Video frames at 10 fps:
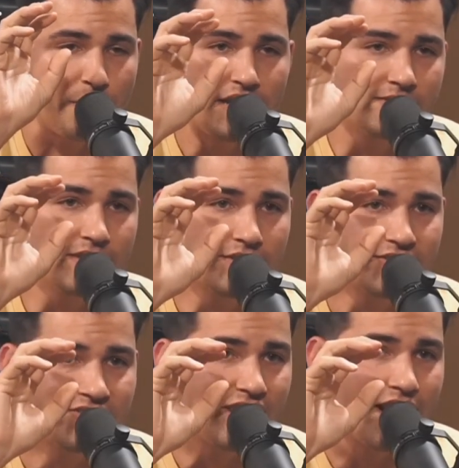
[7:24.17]
basic
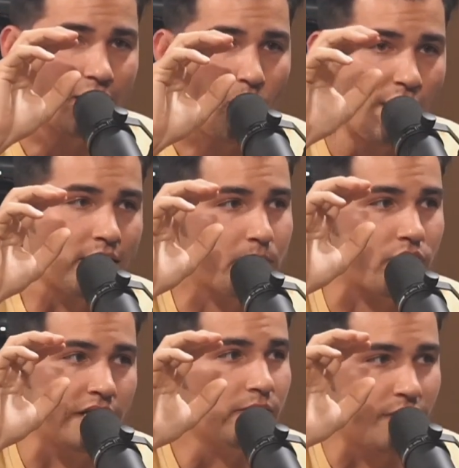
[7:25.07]
stock white
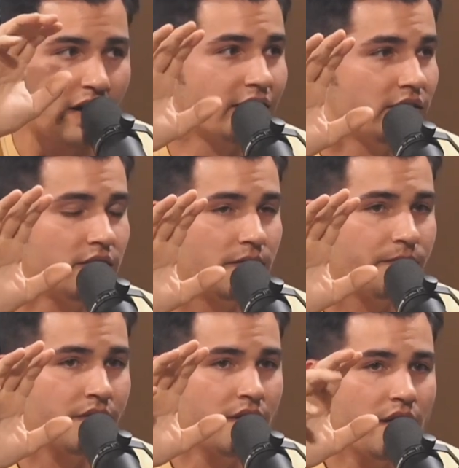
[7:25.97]
print font. Mm
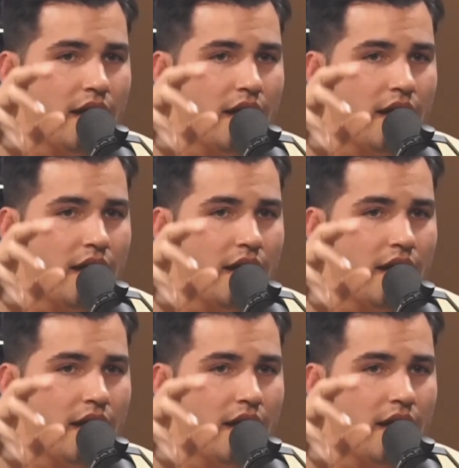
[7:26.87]
-hmm.